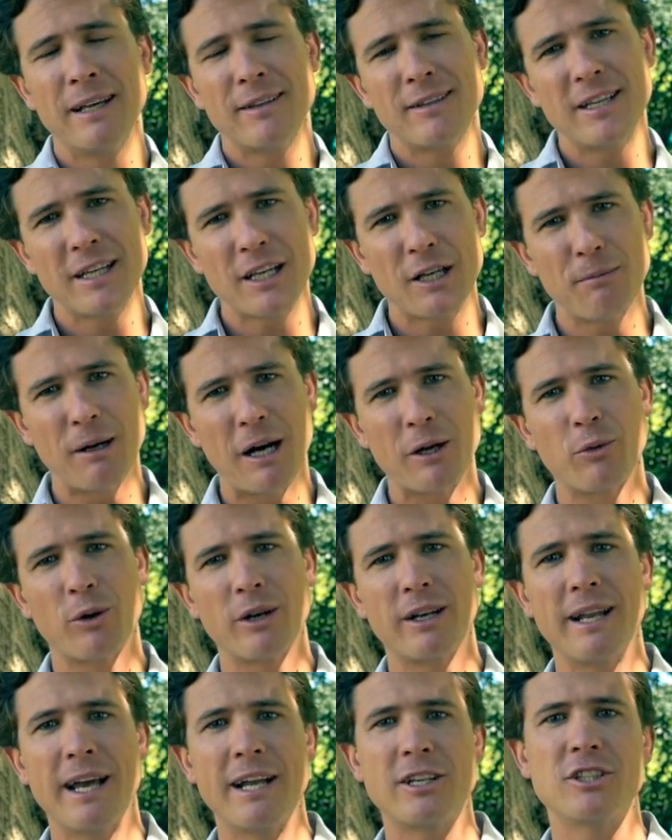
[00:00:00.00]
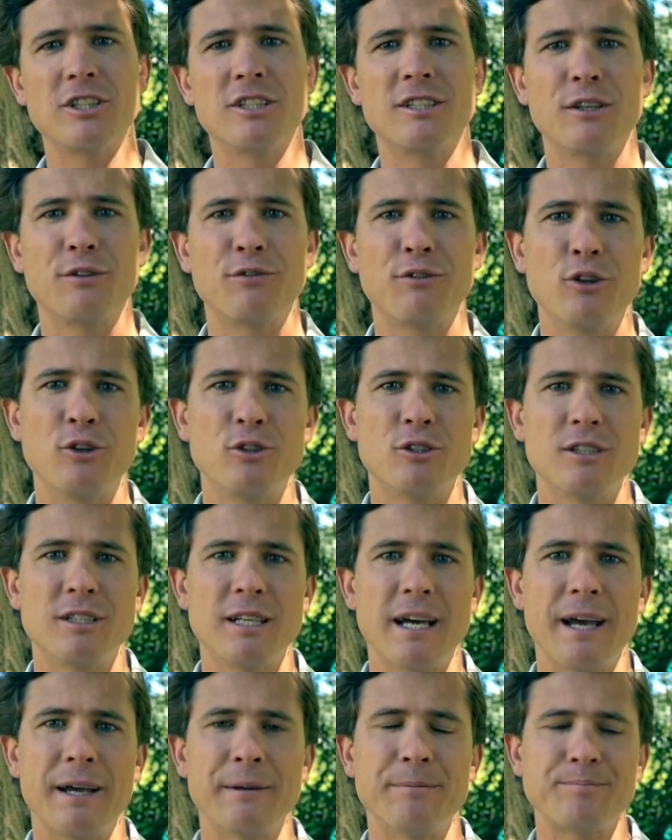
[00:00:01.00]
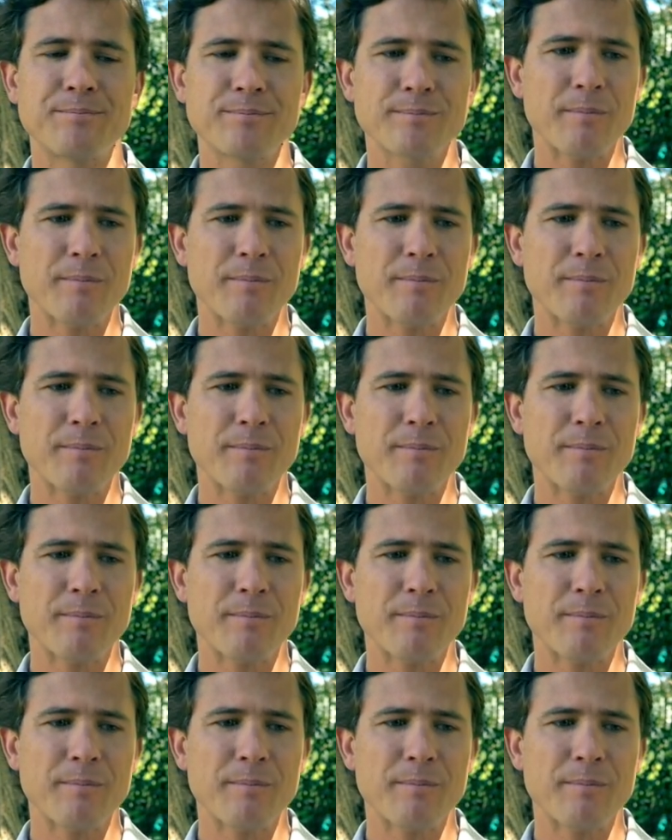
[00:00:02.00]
Think about what nature did for you today.